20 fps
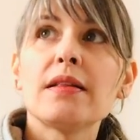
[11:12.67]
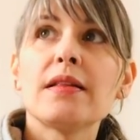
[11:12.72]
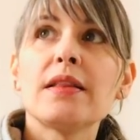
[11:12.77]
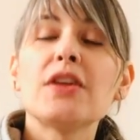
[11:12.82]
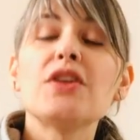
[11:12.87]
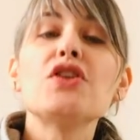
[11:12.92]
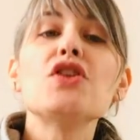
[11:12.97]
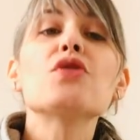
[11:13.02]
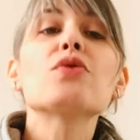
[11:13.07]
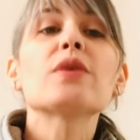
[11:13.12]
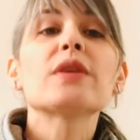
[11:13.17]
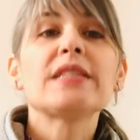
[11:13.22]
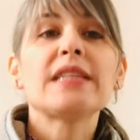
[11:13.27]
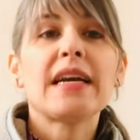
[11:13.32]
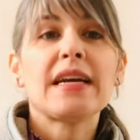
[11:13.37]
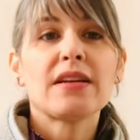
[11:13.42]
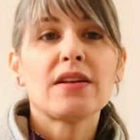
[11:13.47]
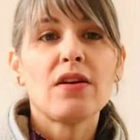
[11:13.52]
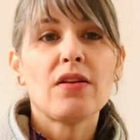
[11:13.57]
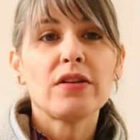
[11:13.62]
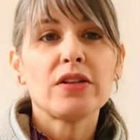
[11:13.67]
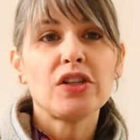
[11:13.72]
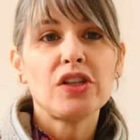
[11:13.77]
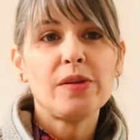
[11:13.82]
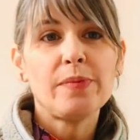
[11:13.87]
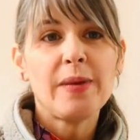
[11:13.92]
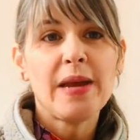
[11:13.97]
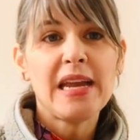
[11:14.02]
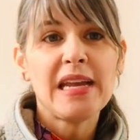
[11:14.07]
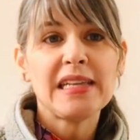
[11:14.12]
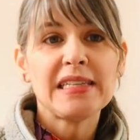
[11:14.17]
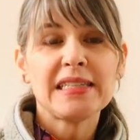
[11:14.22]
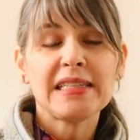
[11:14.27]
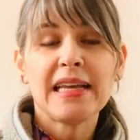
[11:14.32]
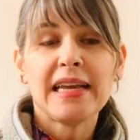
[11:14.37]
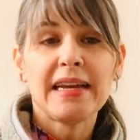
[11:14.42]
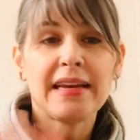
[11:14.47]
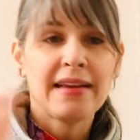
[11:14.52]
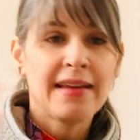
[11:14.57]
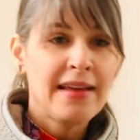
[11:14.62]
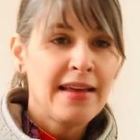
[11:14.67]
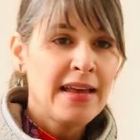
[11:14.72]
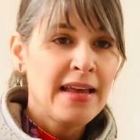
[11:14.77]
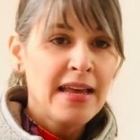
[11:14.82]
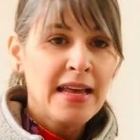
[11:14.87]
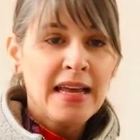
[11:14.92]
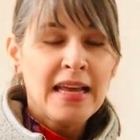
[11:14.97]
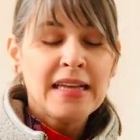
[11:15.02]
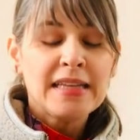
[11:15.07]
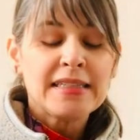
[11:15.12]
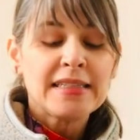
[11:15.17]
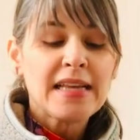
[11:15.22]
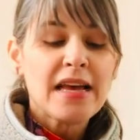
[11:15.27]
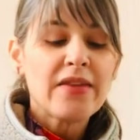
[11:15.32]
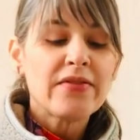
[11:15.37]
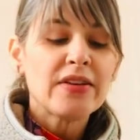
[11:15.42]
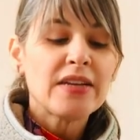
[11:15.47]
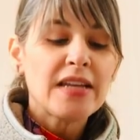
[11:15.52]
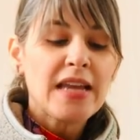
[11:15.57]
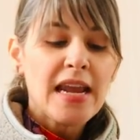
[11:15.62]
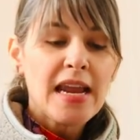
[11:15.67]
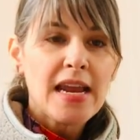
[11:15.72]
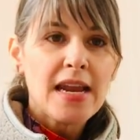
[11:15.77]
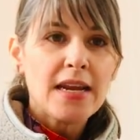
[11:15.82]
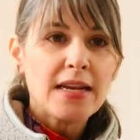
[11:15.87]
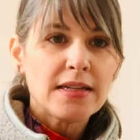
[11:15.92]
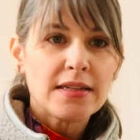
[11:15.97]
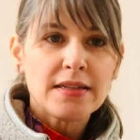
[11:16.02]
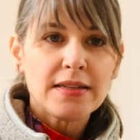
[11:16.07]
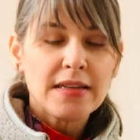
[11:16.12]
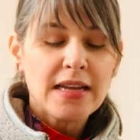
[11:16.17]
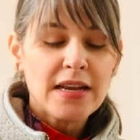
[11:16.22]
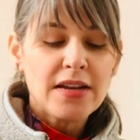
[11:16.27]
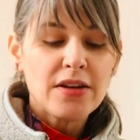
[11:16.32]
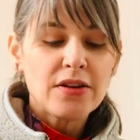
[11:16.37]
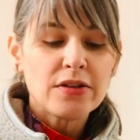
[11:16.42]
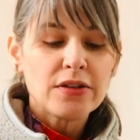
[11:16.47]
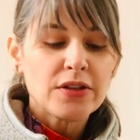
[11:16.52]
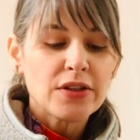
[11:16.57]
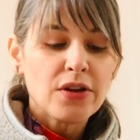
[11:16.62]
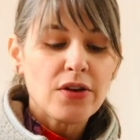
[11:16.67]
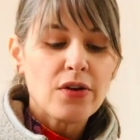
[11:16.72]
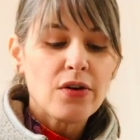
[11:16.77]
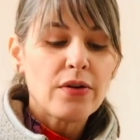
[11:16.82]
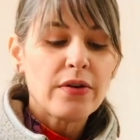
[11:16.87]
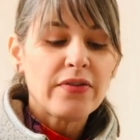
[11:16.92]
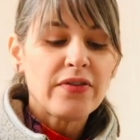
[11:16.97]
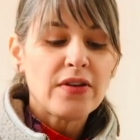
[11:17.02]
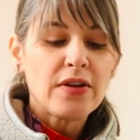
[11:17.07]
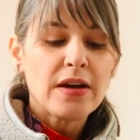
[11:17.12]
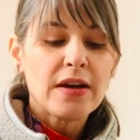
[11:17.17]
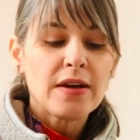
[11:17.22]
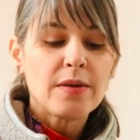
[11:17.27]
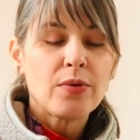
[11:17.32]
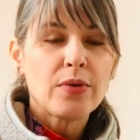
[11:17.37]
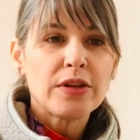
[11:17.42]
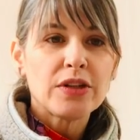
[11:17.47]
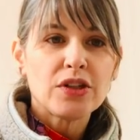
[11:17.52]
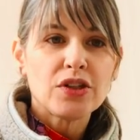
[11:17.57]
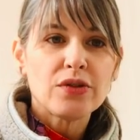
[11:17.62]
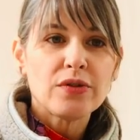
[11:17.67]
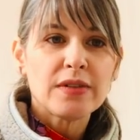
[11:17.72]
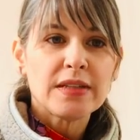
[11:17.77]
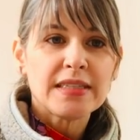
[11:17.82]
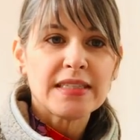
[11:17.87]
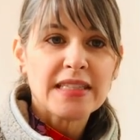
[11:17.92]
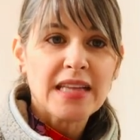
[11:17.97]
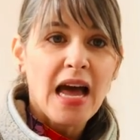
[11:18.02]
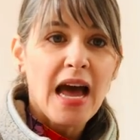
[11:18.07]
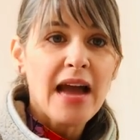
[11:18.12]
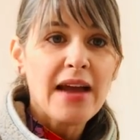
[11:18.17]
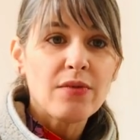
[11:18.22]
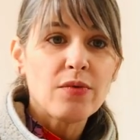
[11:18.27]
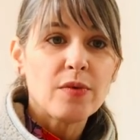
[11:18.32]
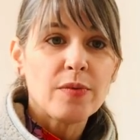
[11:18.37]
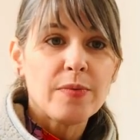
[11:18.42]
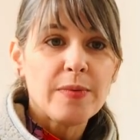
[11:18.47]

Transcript: the newer technology paste, like 7, 8, 10 years ago. If you got a Pointe shoe, the side